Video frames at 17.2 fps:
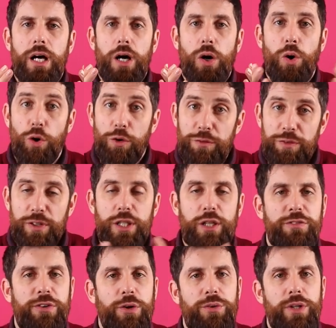hopefully
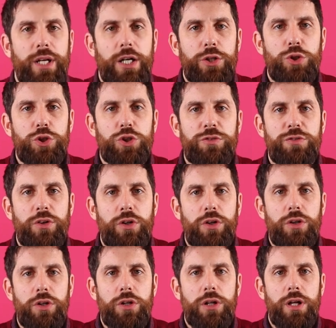you found that
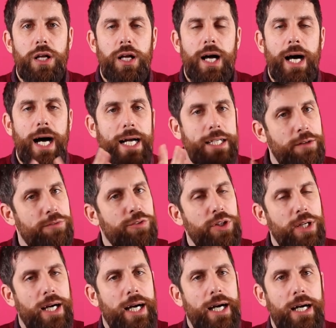useful and if
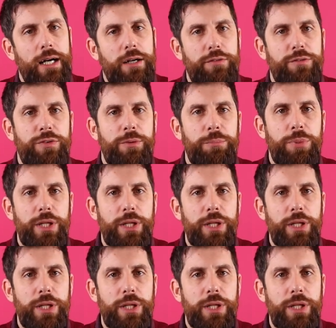you have,